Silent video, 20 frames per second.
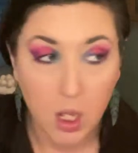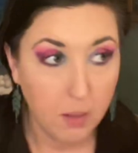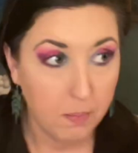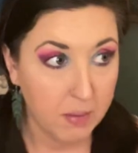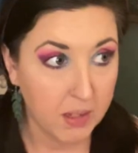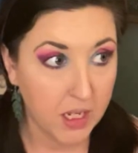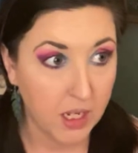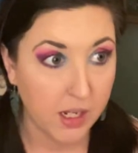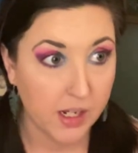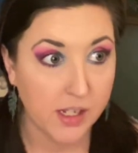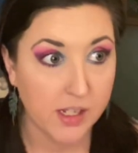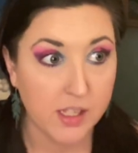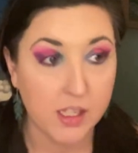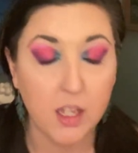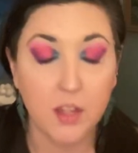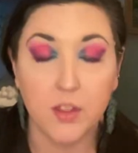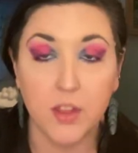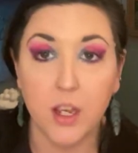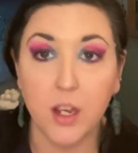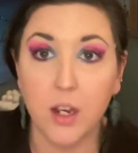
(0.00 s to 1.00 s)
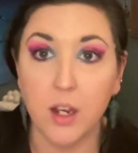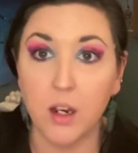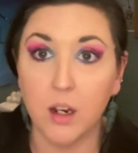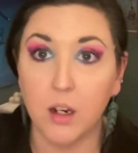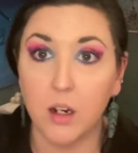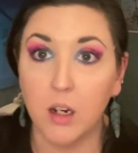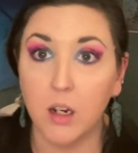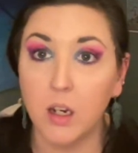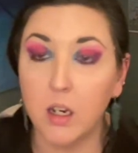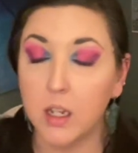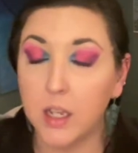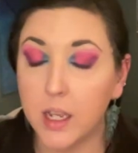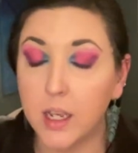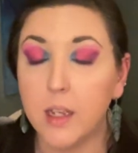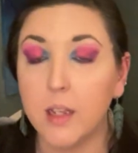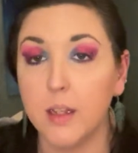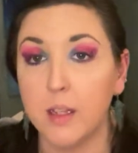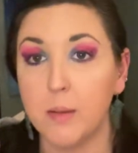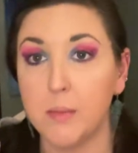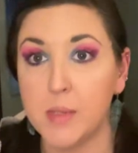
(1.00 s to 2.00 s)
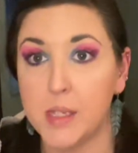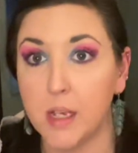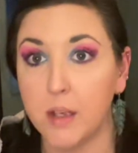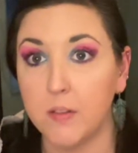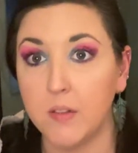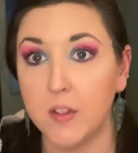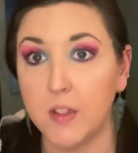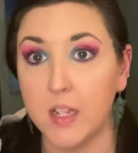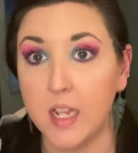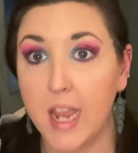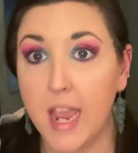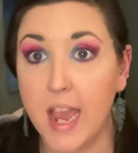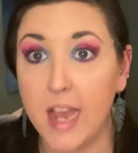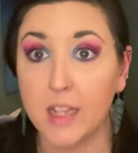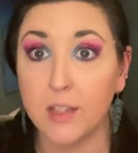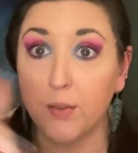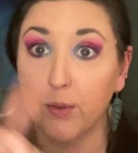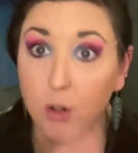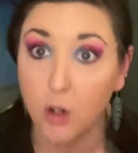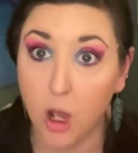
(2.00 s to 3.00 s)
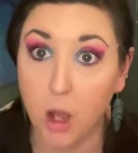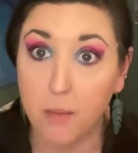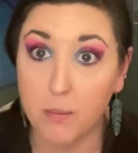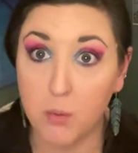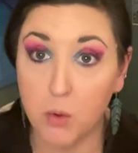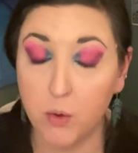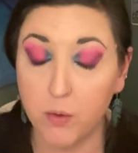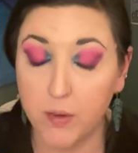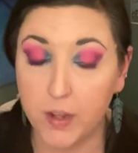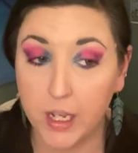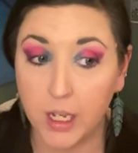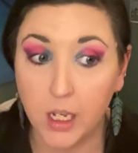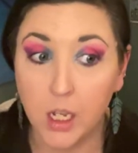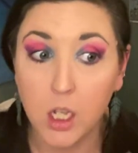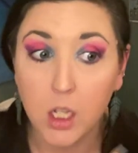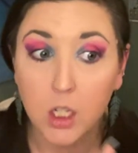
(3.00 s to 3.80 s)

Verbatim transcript: because they're kicking themselves in the ass for not moving